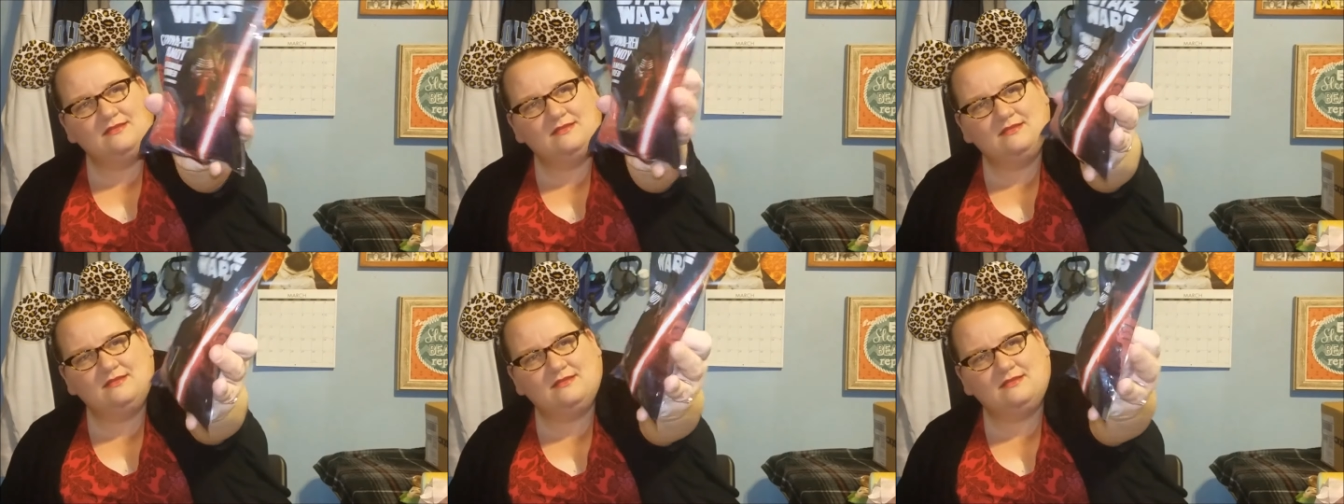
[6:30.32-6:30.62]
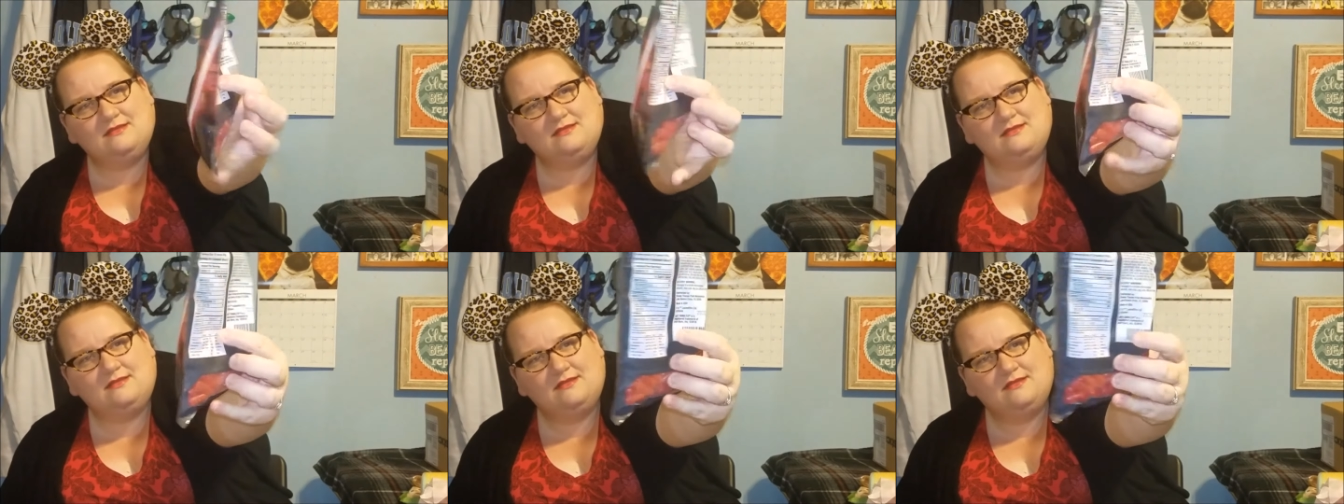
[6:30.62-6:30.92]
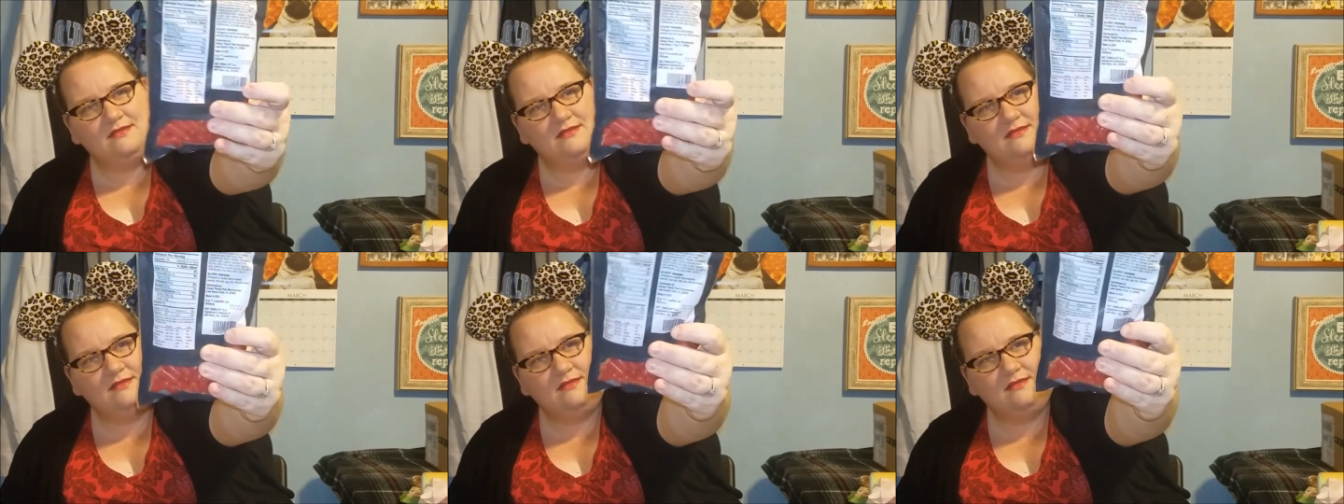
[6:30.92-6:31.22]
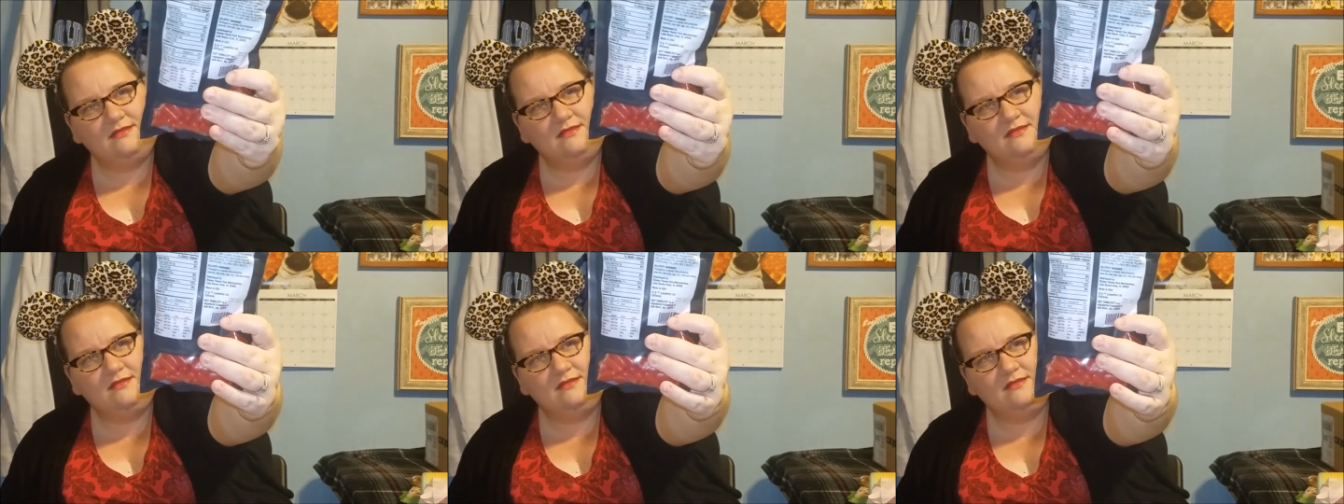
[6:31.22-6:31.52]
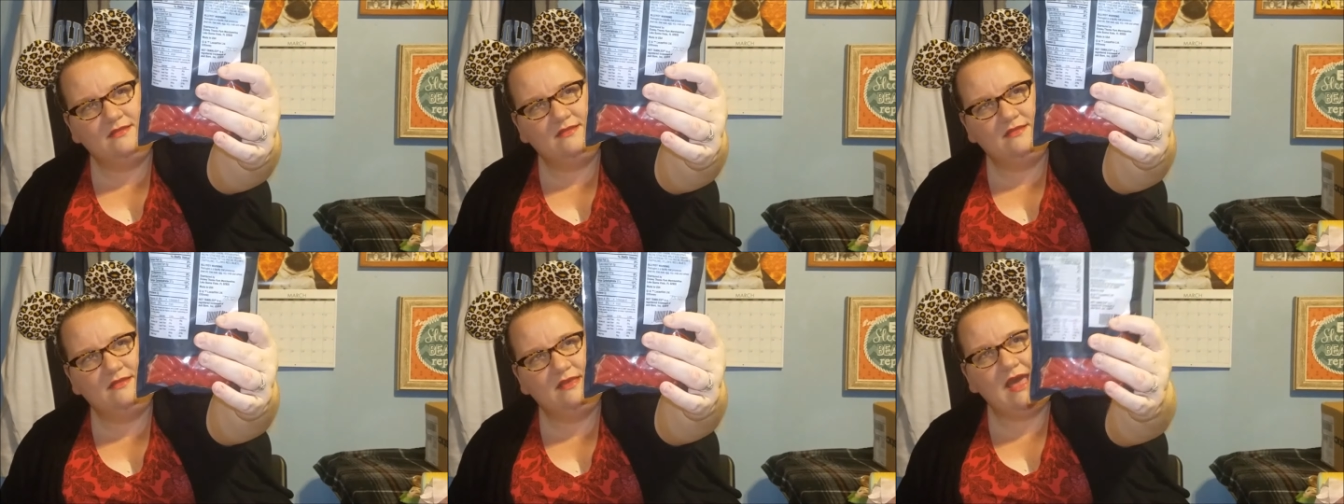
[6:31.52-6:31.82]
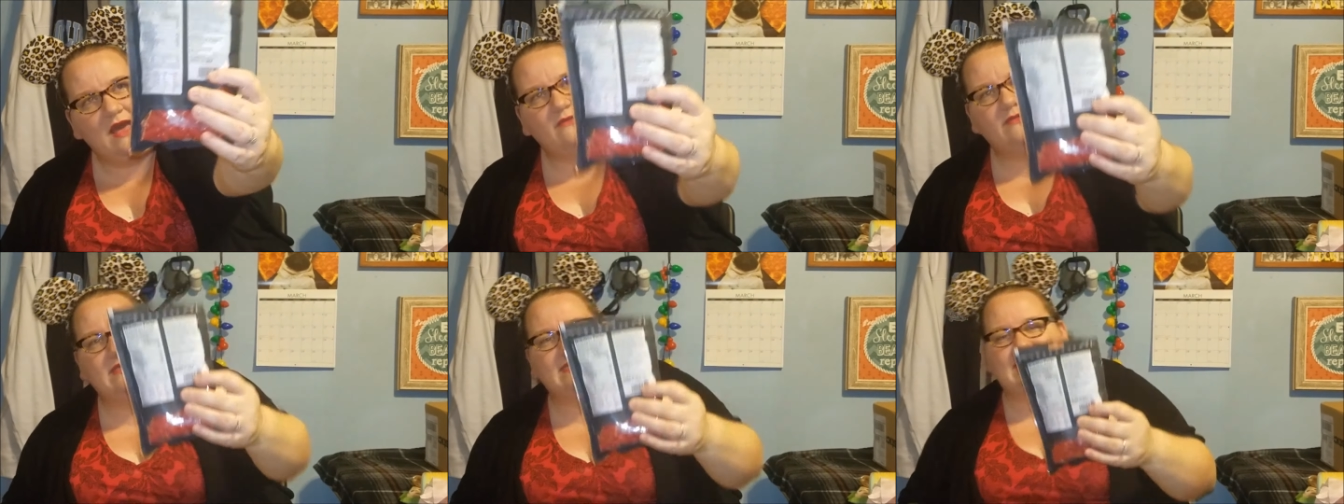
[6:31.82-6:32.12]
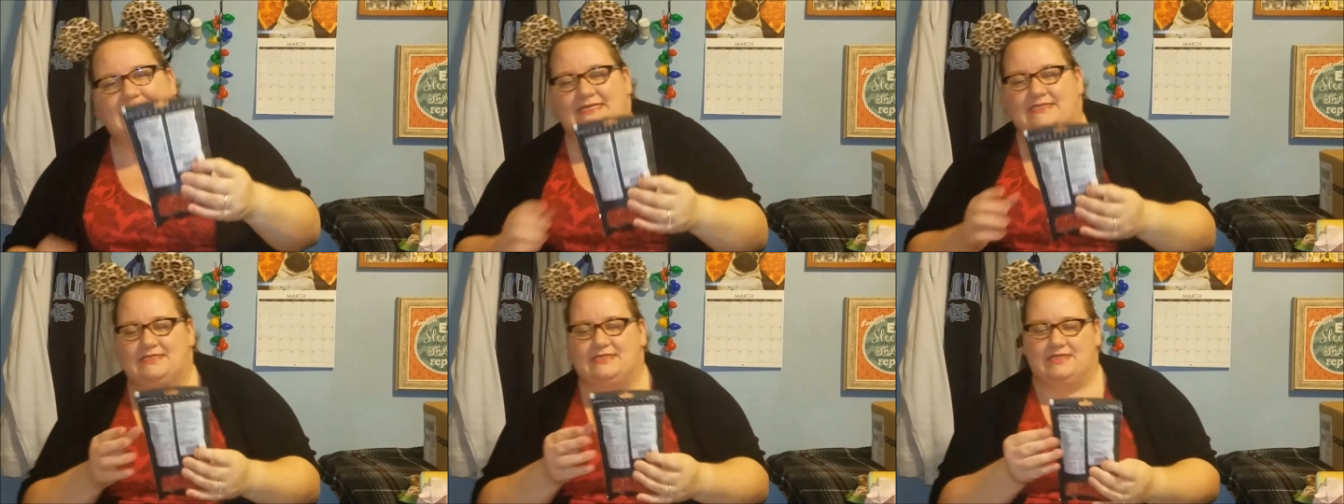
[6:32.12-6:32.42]
I'm gonna
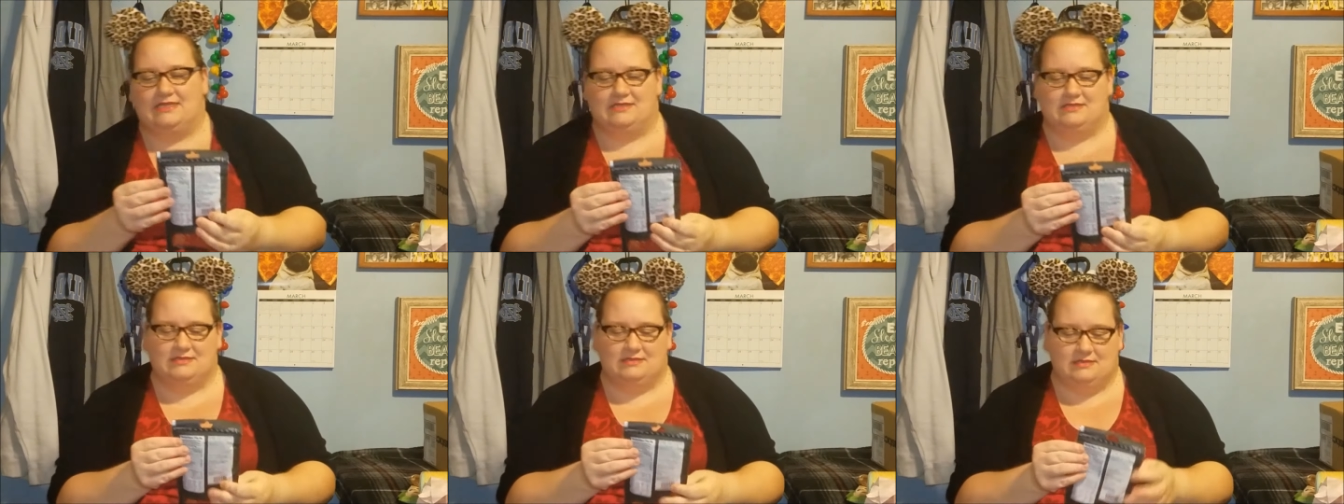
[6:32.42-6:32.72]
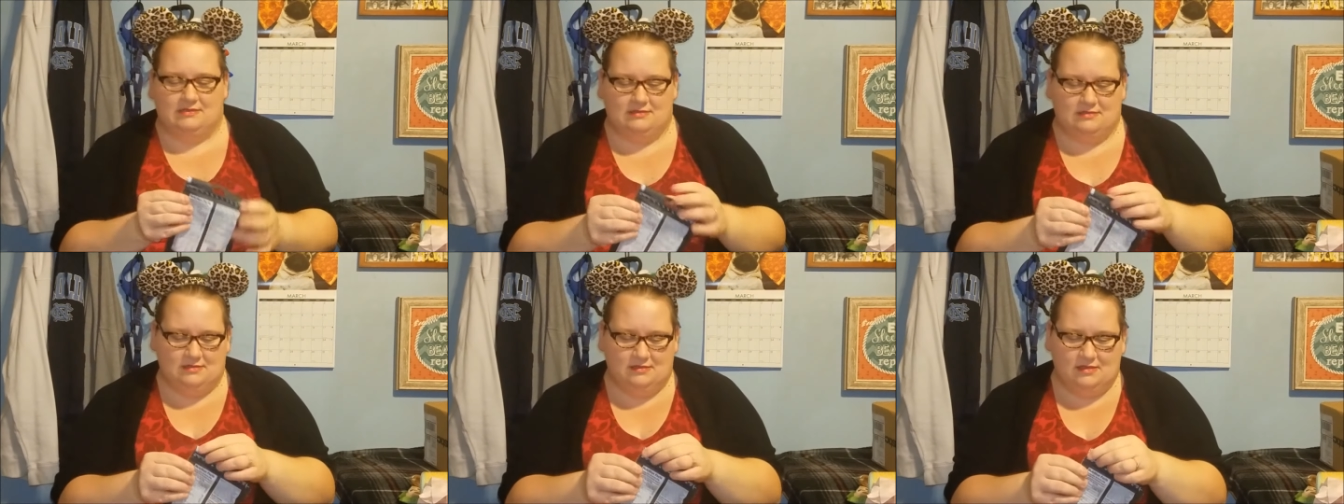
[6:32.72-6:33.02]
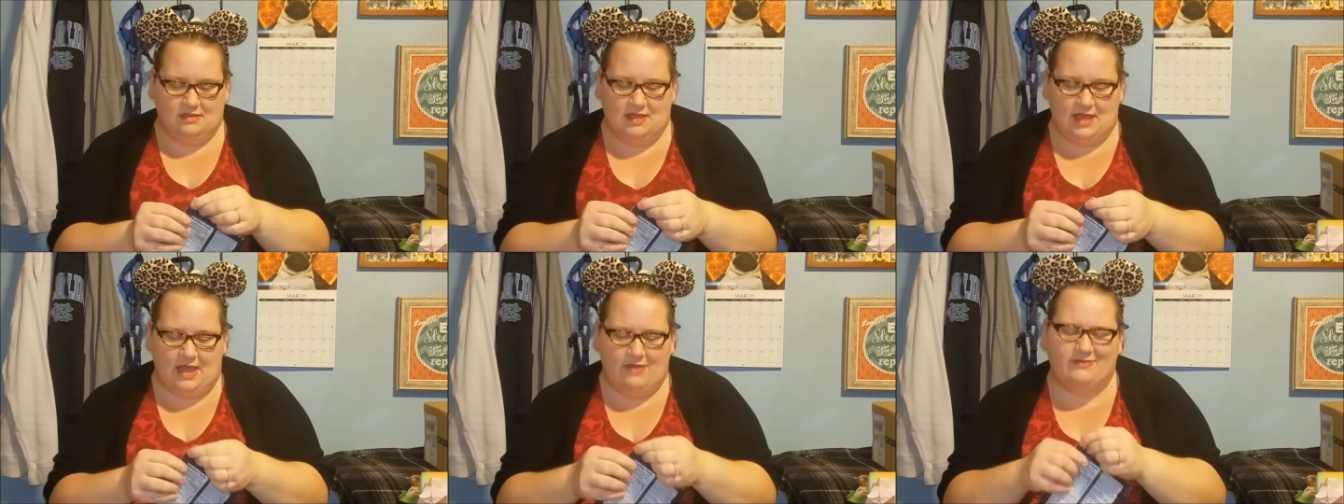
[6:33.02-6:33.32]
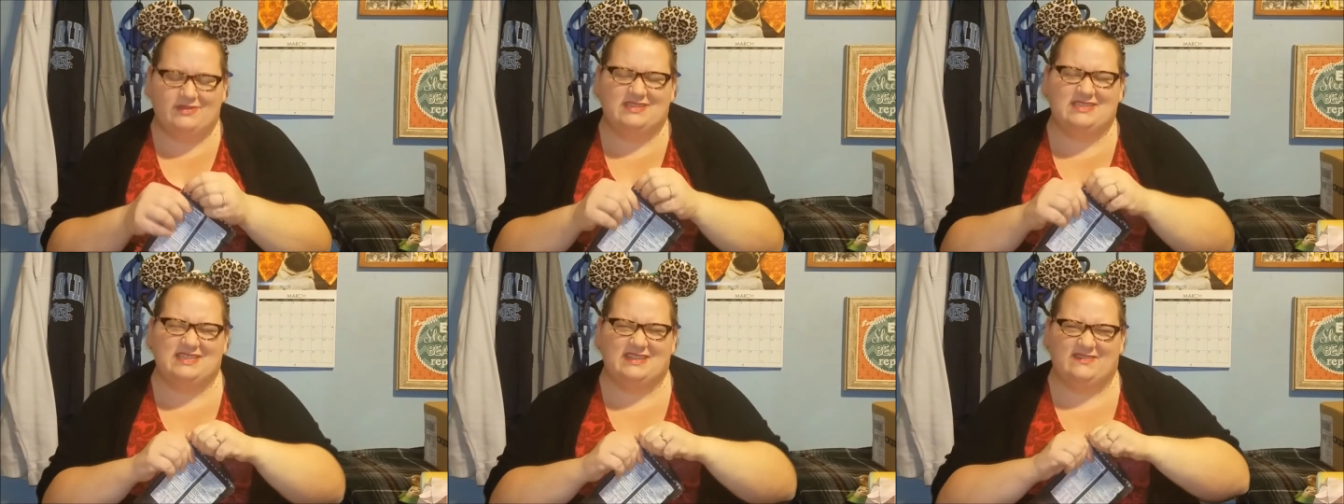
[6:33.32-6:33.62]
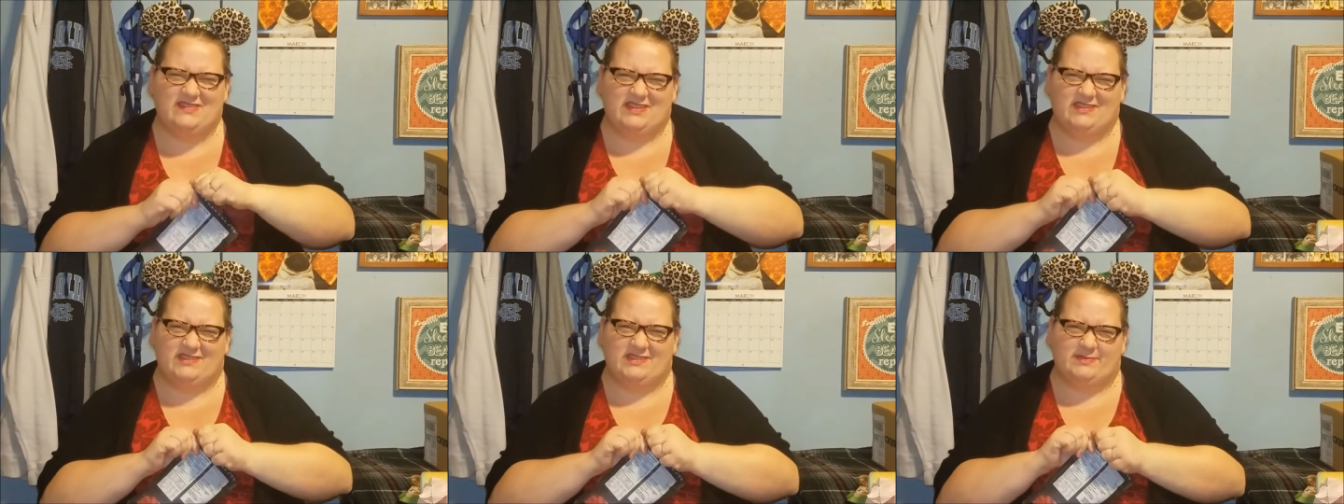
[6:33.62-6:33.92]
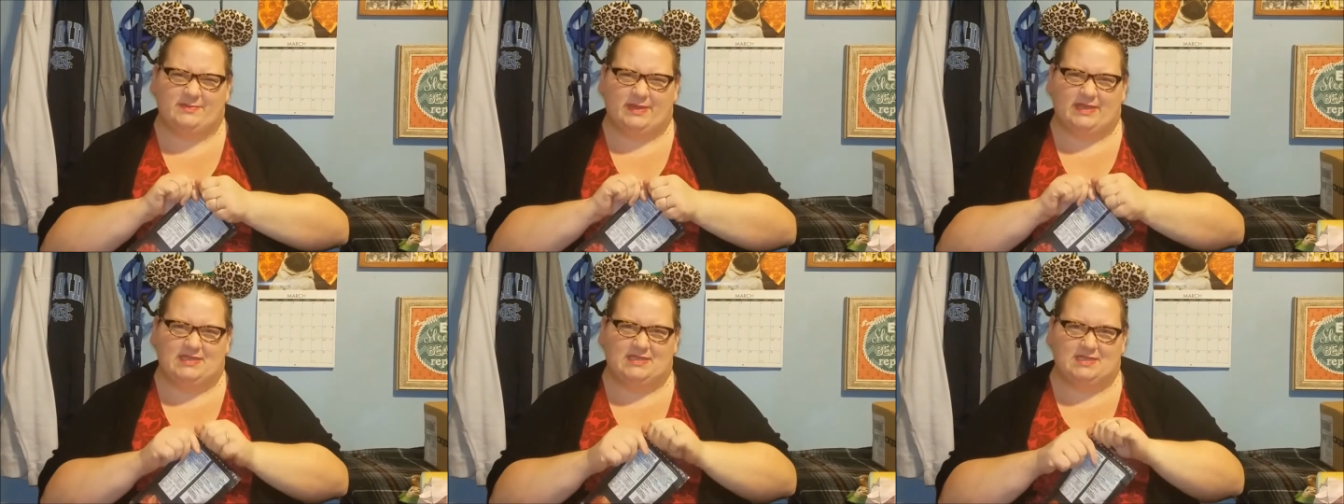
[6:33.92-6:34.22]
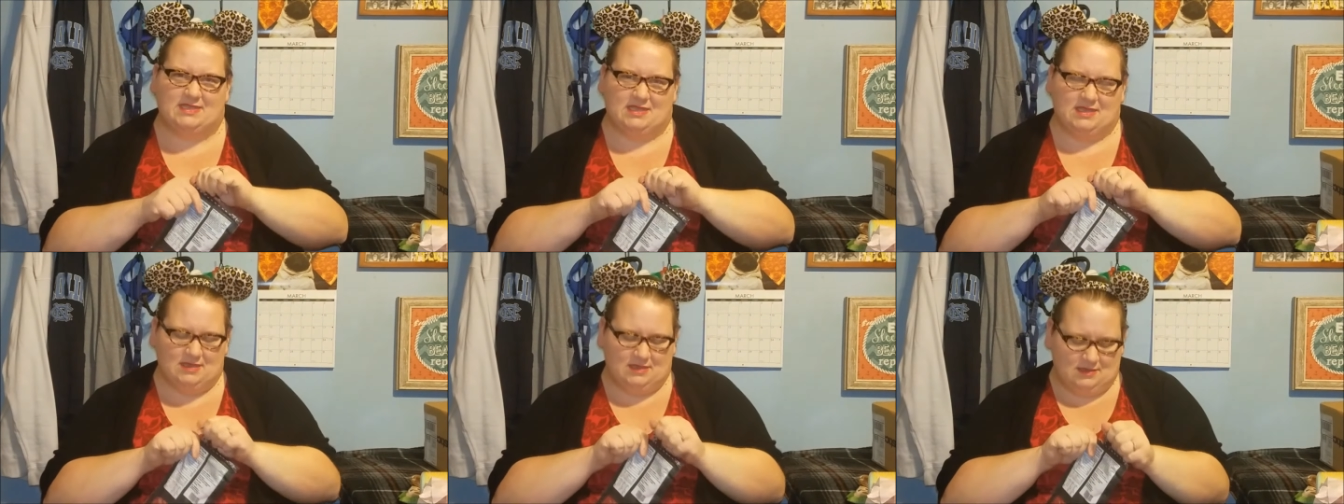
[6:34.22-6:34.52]
taste these. I'm gonna see if they're
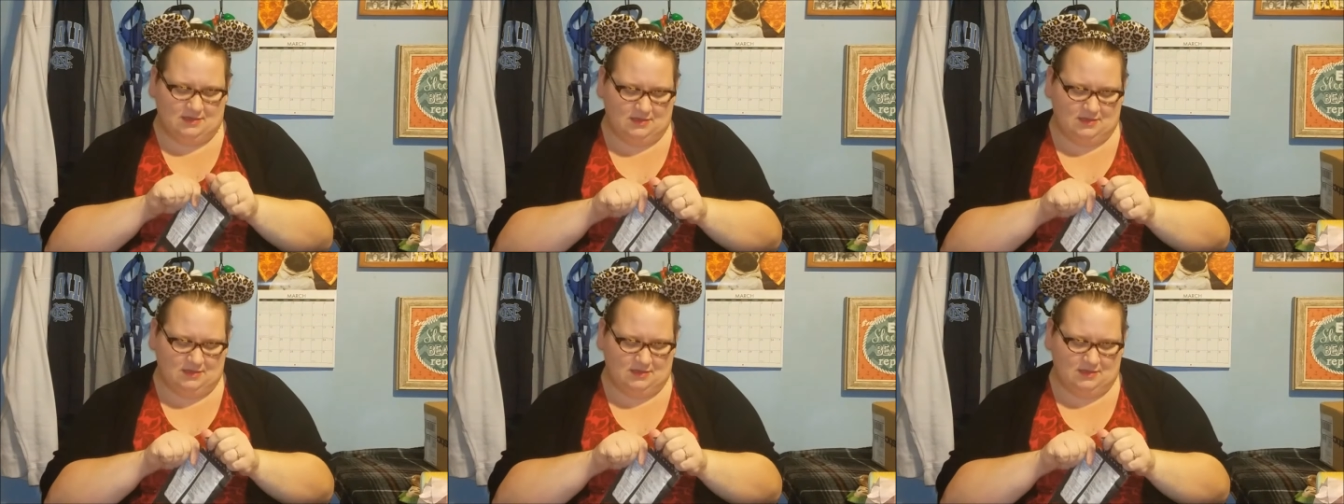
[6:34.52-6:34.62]
spicy.